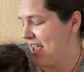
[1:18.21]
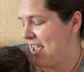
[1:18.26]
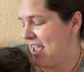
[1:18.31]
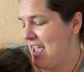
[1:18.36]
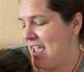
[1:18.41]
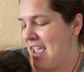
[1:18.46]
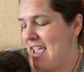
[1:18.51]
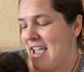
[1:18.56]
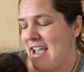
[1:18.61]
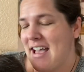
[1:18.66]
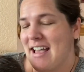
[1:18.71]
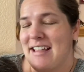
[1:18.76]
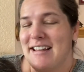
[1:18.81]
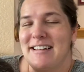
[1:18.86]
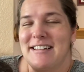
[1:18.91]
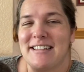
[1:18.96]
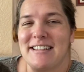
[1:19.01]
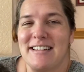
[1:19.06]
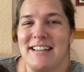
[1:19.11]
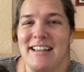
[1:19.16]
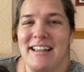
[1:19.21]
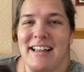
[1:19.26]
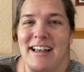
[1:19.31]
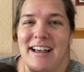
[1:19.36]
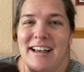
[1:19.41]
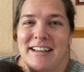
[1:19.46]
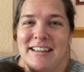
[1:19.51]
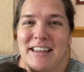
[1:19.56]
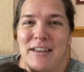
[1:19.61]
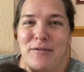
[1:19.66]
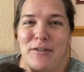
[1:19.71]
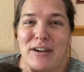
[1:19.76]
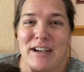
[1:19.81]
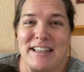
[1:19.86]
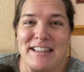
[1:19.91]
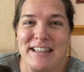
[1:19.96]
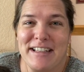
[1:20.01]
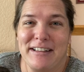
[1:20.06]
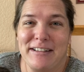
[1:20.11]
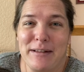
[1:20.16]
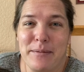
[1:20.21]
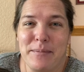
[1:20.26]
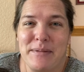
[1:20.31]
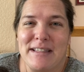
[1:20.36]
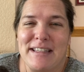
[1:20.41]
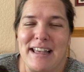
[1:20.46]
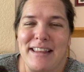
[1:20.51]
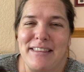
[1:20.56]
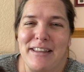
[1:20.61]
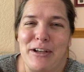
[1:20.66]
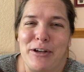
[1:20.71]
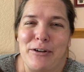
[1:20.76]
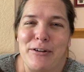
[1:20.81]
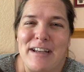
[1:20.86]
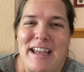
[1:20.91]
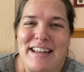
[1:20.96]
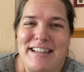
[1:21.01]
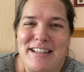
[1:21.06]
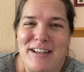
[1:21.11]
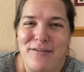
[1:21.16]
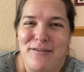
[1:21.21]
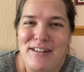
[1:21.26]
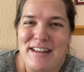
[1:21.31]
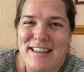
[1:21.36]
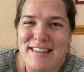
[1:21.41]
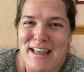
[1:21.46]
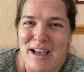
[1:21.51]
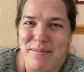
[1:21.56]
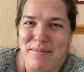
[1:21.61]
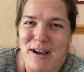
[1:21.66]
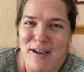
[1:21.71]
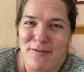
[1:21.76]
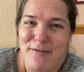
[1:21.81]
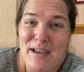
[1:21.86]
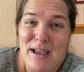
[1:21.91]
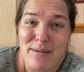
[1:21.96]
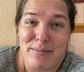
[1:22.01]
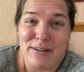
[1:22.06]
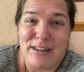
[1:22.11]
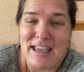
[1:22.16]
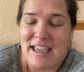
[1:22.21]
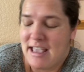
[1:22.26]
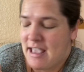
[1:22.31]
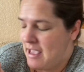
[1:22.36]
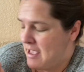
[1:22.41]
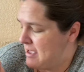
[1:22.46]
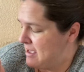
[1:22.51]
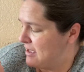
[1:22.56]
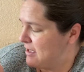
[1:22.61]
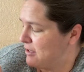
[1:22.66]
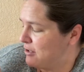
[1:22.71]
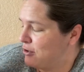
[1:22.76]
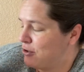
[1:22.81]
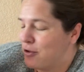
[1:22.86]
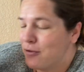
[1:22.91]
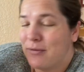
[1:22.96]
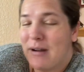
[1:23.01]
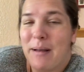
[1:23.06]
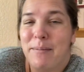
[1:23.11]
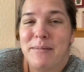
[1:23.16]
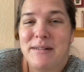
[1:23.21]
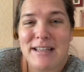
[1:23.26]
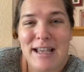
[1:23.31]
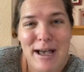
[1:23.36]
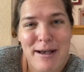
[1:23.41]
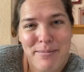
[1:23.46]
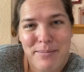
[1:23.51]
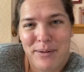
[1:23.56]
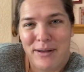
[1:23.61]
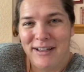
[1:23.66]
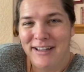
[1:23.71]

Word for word: and uh, give you guys a glimpse at the creativity that my family dreamt up.